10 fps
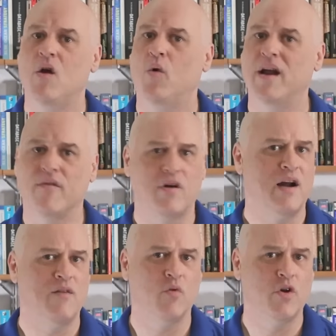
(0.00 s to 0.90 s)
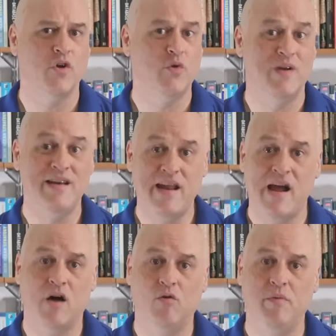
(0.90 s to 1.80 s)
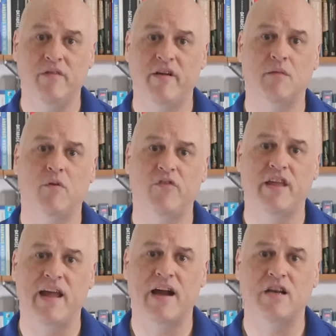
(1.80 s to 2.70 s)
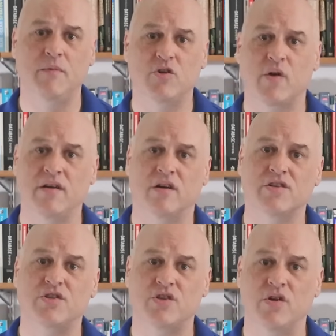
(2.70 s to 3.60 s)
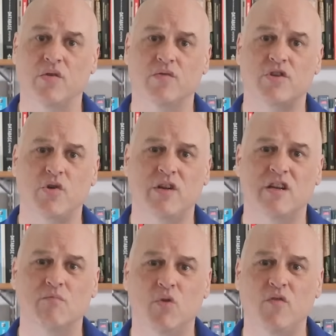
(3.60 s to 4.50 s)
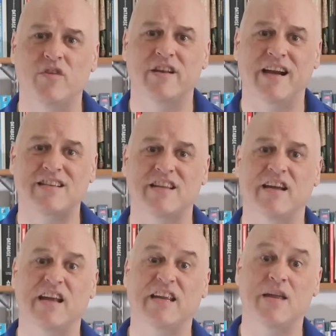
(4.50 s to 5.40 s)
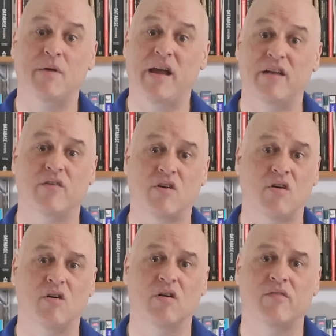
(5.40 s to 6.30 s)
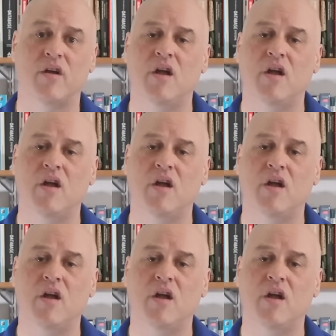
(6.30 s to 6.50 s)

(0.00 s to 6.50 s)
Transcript: Whatever kind of work you're doing now will be available for the AI to be trained on soon, so you need to move to the next thing and keep ahead of the curve.